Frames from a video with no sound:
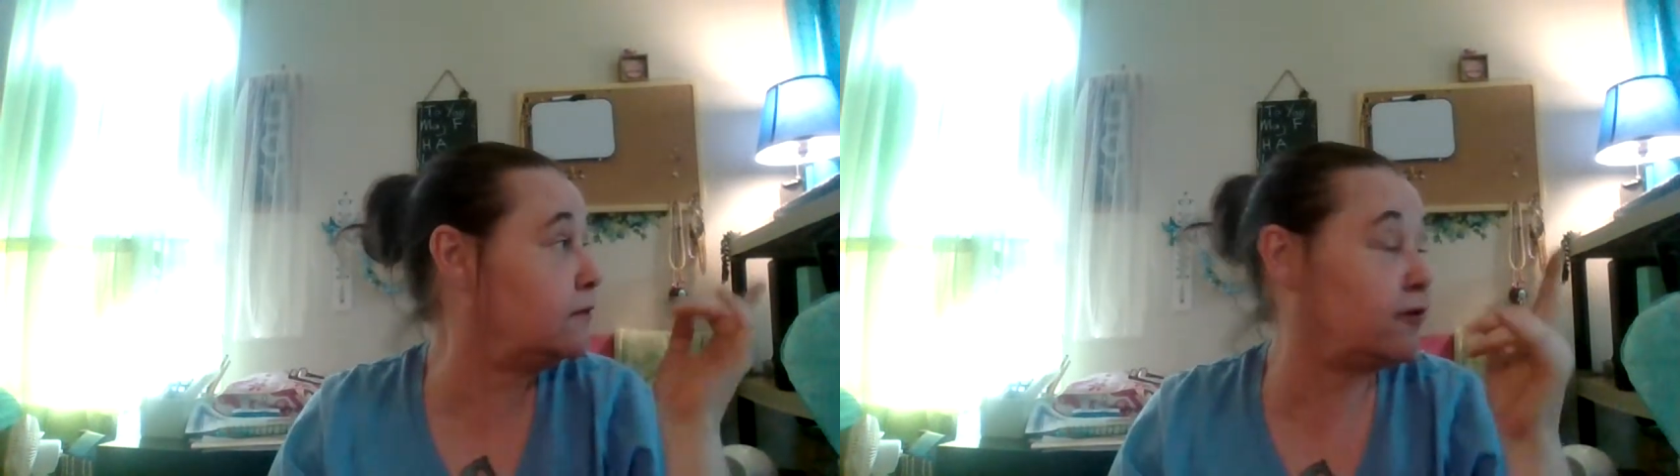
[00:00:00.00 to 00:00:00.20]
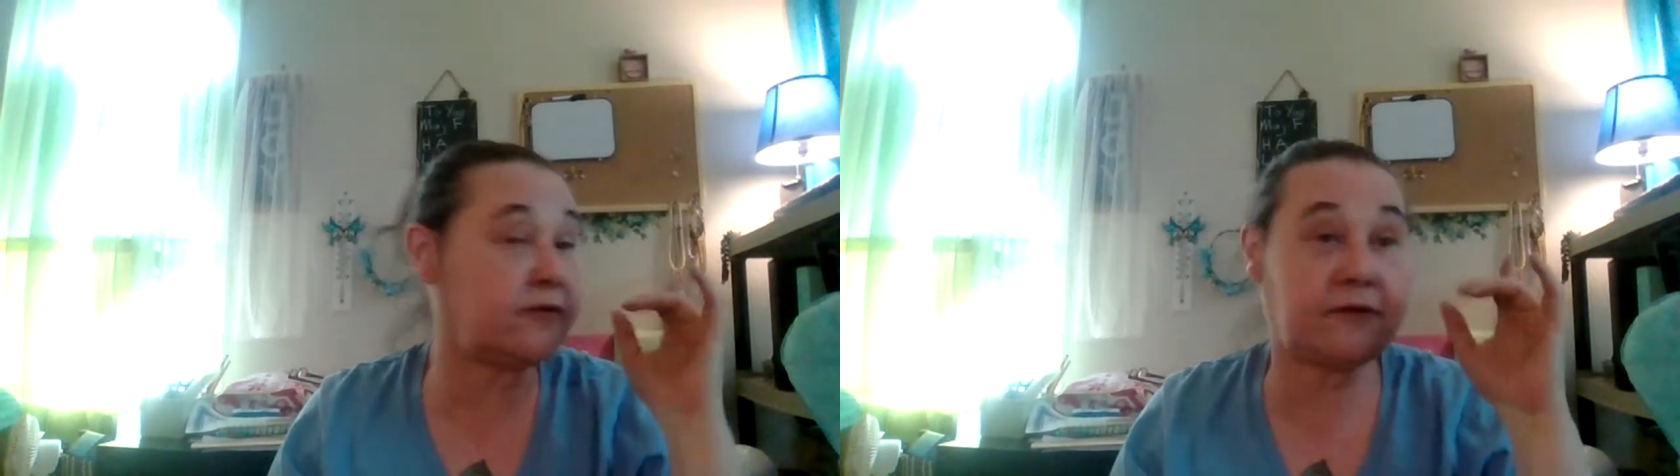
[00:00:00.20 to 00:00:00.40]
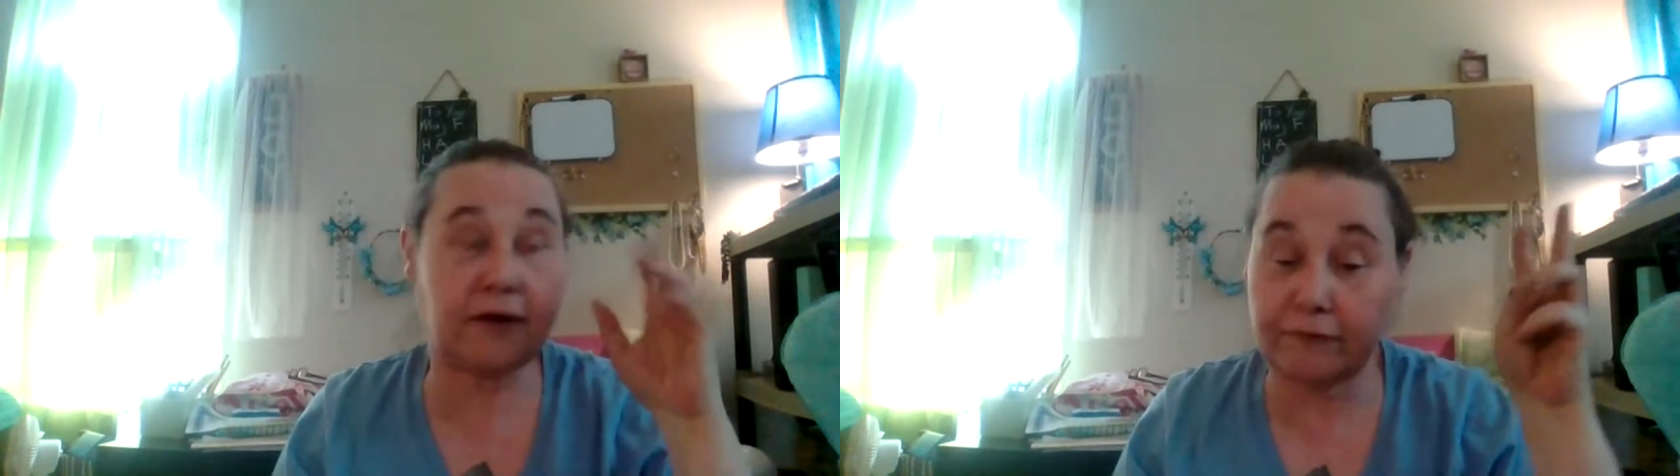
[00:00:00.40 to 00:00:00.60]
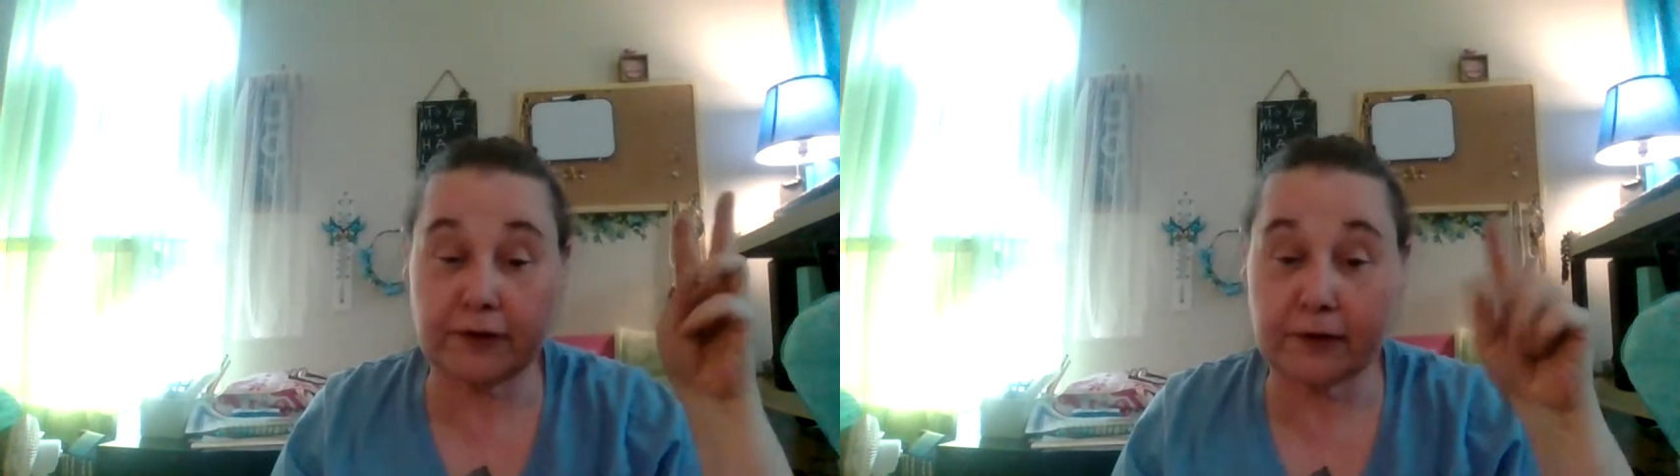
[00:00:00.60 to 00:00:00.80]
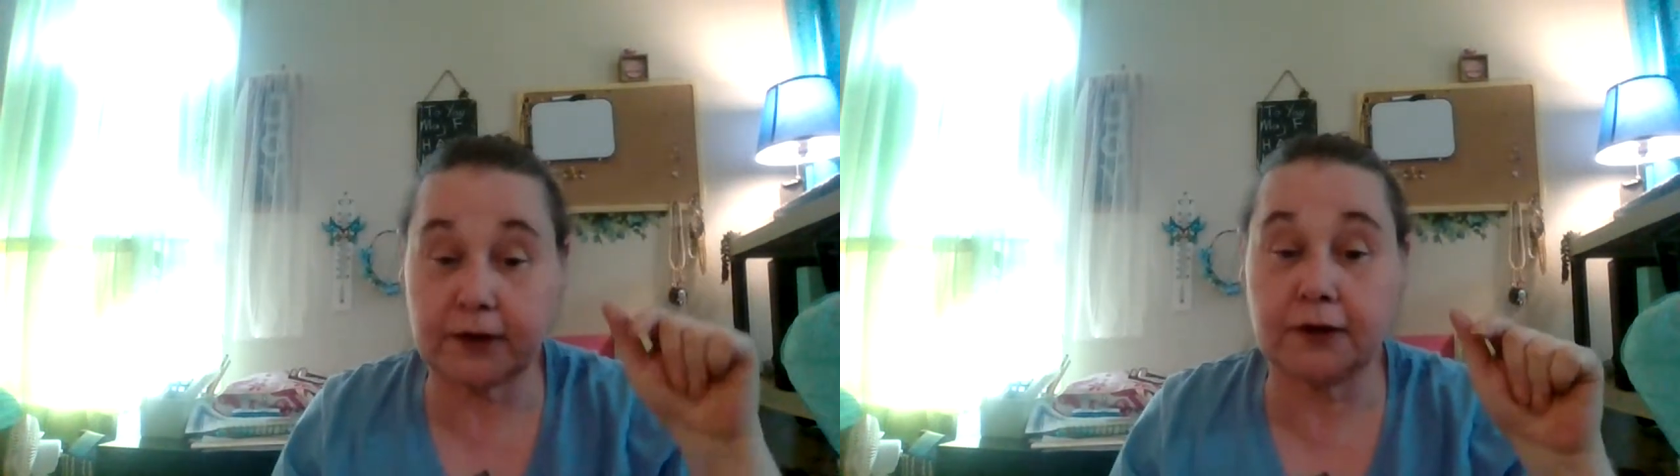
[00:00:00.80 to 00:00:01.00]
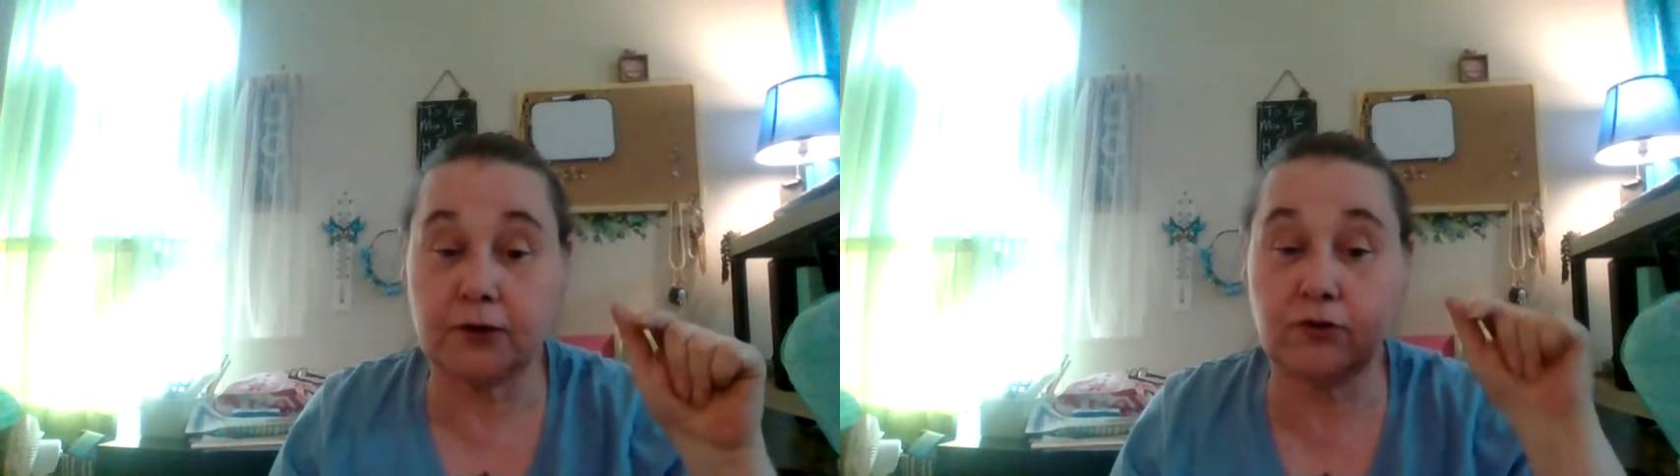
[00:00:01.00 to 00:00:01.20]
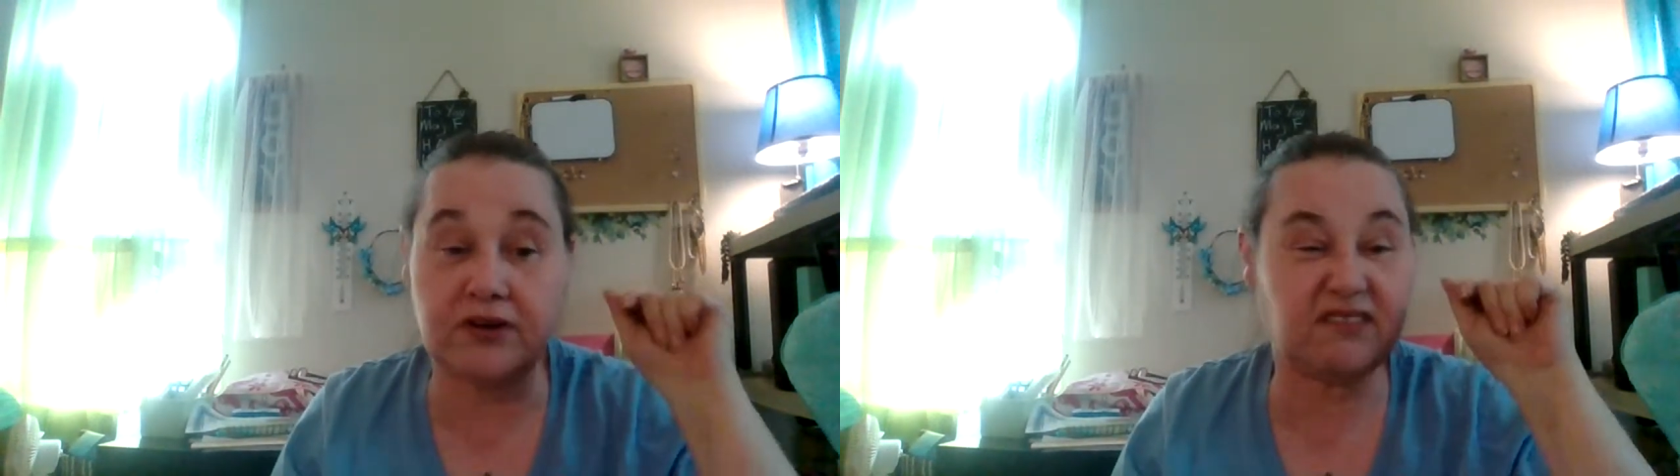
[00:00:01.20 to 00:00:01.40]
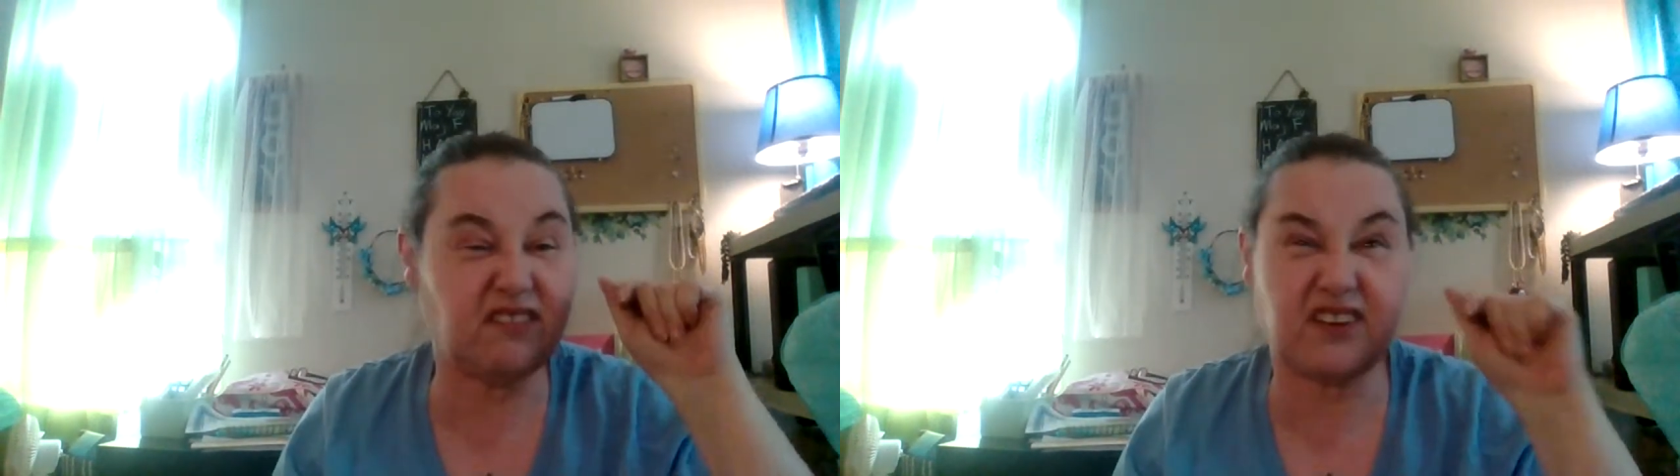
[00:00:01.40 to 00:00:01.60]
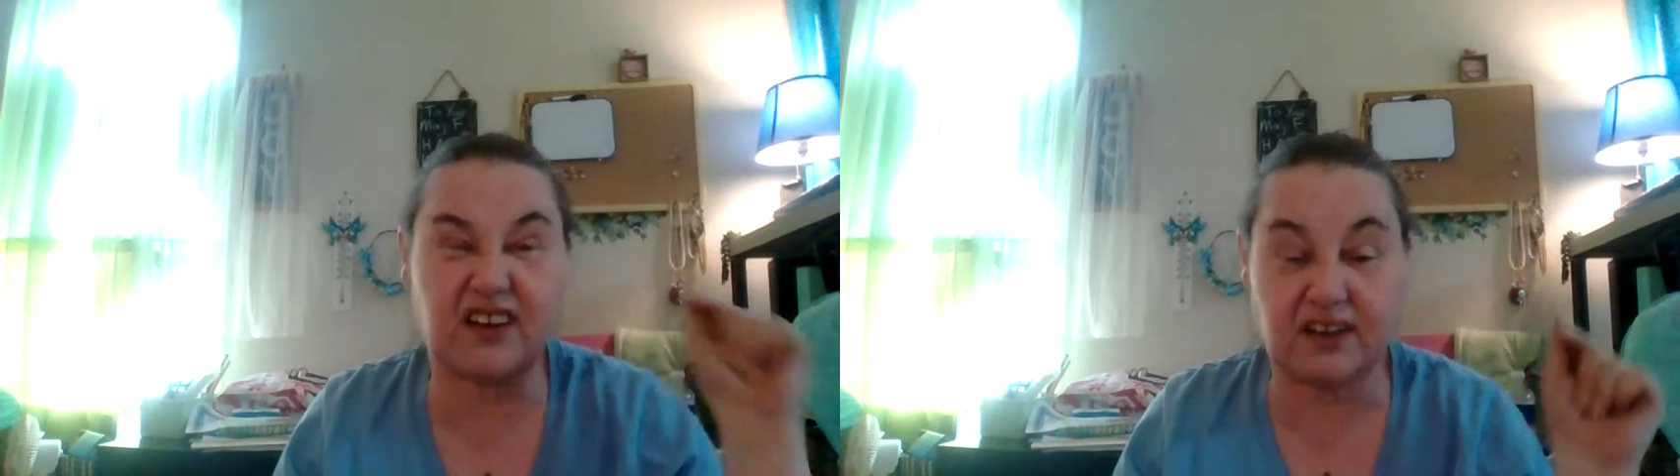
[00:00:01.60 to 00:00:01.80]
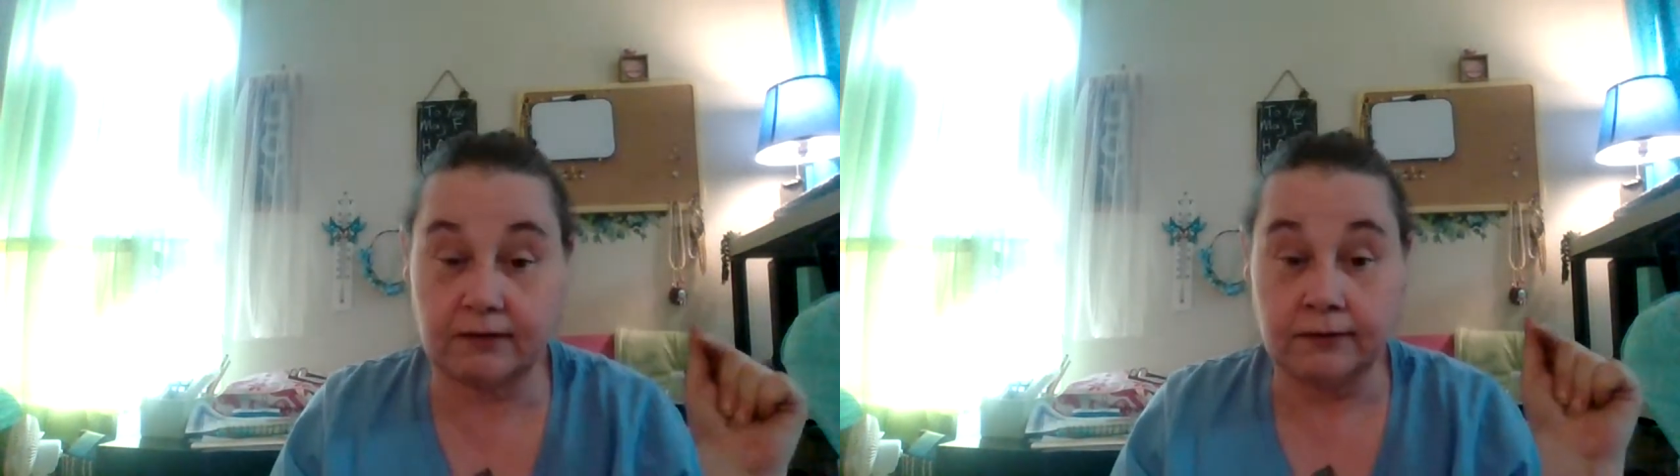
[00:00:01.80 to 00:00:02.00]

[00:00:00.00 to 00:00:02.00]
just definitely, you can see it.